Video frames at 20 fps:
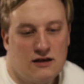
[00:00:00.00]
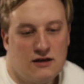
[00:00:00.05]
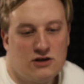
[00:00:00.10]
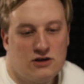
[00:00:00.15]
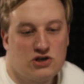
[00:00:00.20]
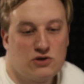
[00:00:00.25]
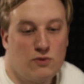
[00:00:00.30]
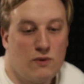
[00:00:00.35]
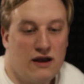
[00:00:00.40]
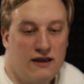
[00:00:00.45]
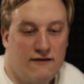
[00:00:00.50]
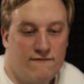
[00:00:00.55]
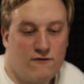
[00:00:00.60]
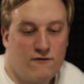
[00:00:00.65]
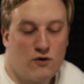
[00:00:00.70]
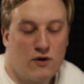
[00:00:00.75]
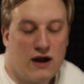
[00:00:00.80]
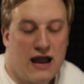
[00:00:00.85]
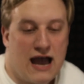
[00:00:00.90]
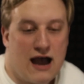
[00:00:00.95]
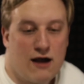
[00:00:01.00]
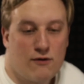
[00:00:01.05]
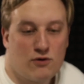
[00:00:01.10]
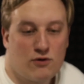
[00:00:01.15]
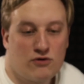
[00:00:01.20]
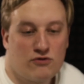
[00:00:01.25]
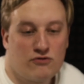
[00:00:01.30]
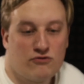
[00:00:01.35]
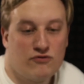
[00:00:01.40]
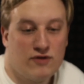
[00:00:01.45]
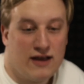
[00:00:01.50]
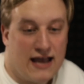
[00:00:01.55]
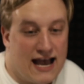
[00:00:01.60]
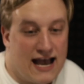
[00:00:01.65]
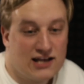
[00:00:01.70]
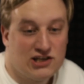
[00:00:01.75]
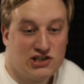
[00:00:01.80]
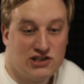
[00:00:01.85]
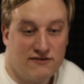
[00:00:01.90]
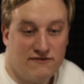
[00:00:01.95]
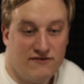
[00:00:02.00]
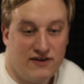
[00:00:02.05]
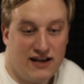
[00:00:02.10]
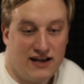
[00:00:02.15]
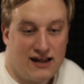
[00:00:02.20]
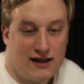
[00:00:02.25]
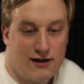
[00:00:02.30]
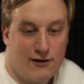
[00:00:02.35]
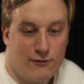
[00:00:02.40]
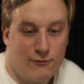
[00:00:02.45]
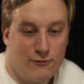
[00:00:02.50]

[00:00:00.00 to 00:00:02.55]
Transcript: 24-hour reaction video.